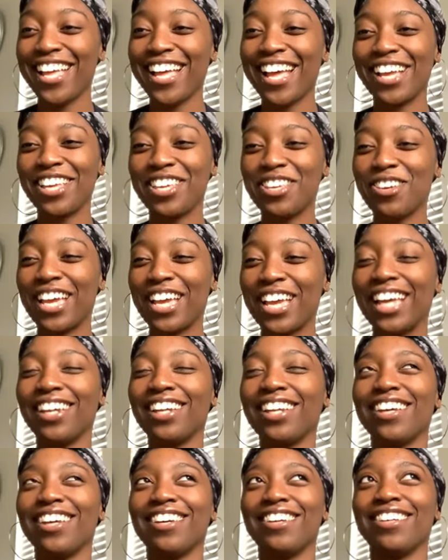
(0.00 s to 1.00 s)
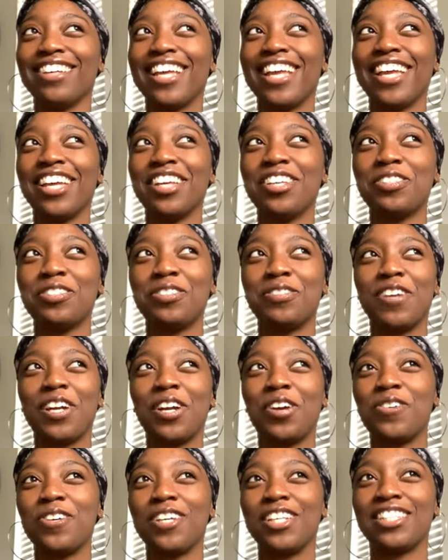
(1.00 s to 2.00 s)
you kind of answered my
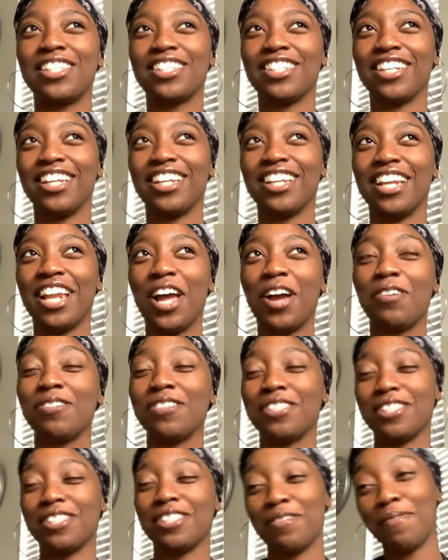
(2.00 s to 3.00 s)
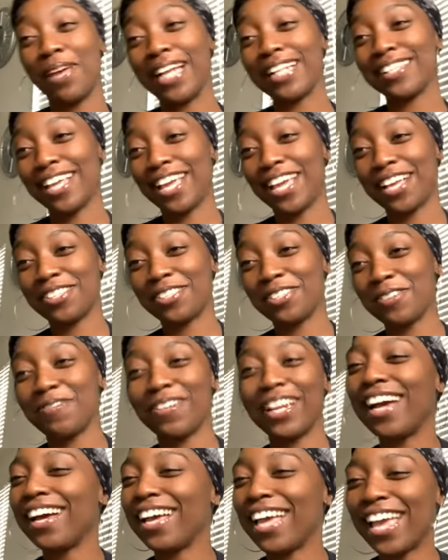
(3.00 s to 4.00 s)
question that I was about to ask you, but
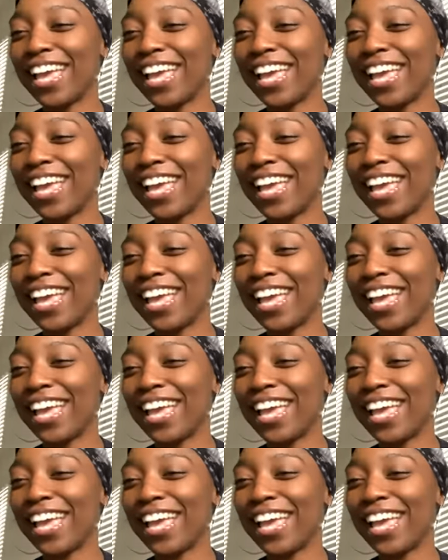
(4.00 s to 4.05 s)
I'll